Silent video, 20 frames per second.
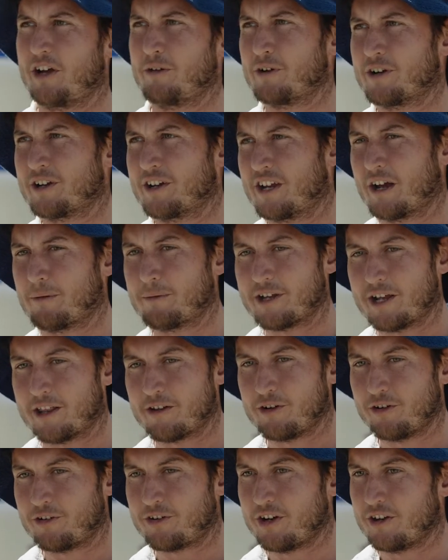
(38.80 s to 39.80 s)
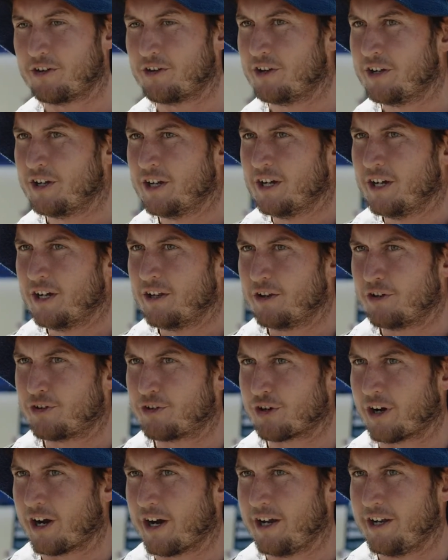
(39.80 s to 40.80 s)
everyone can come together and see the
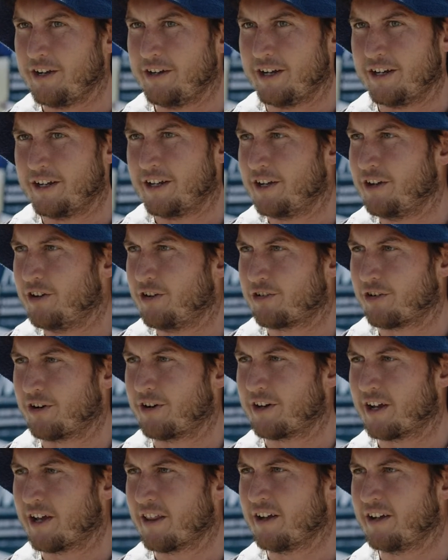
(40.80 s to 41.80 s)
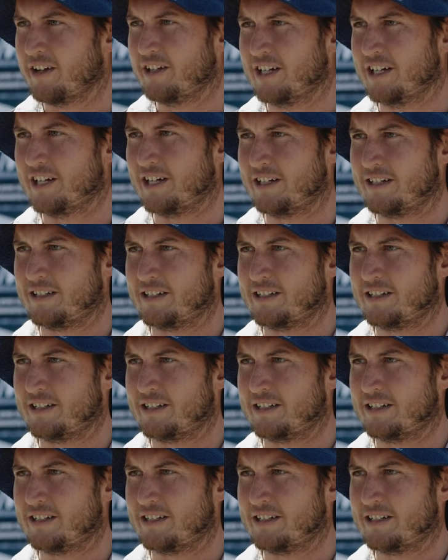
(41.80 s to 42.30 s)
trade and the industry together, yeah.